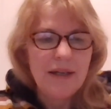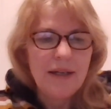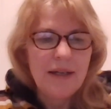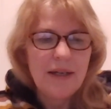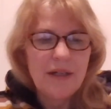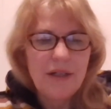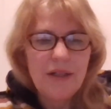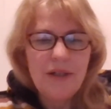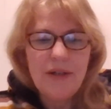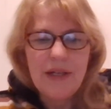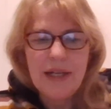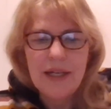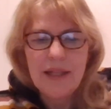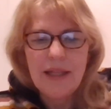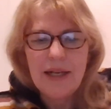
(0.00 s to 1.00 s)

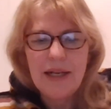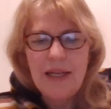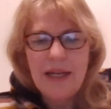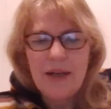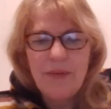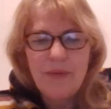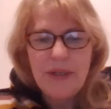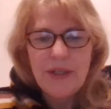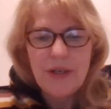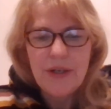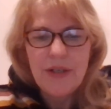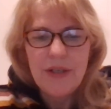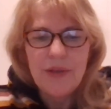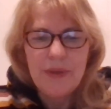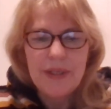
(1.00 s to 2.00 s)
Concluding that he had
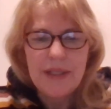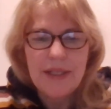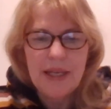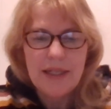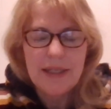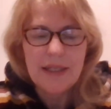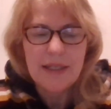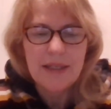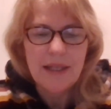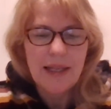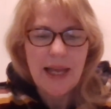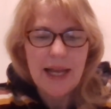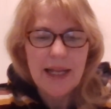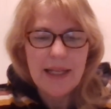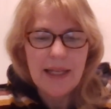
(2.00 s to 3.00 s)
returned to his senses, the
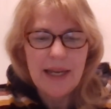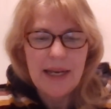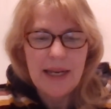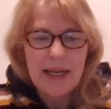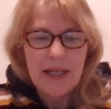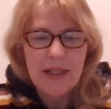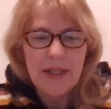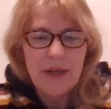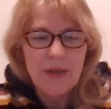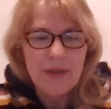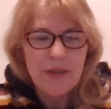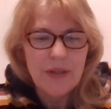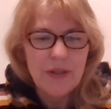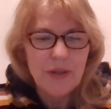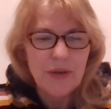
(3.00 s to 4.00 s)
landlady
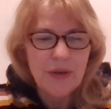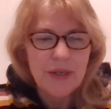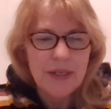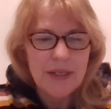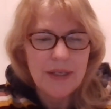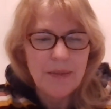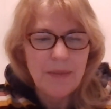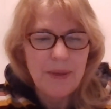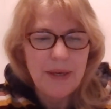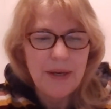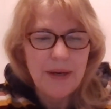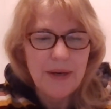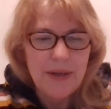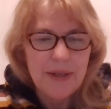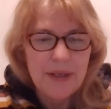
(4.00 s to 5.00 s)
closed the door and
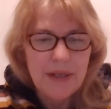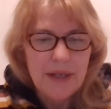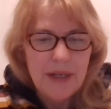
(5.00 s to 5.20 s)
disappeared.